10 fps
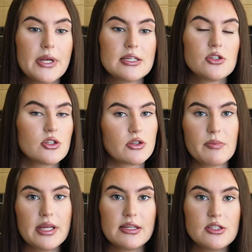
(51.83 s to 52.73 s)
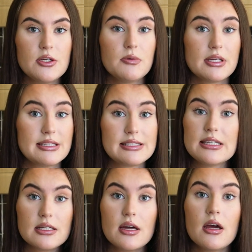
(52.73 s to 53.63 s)
but it's just something to
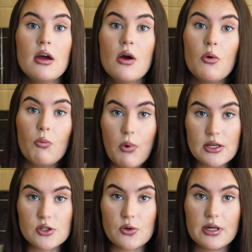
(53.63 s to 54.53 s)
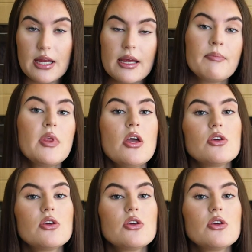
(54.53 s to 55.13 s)
consider when joining.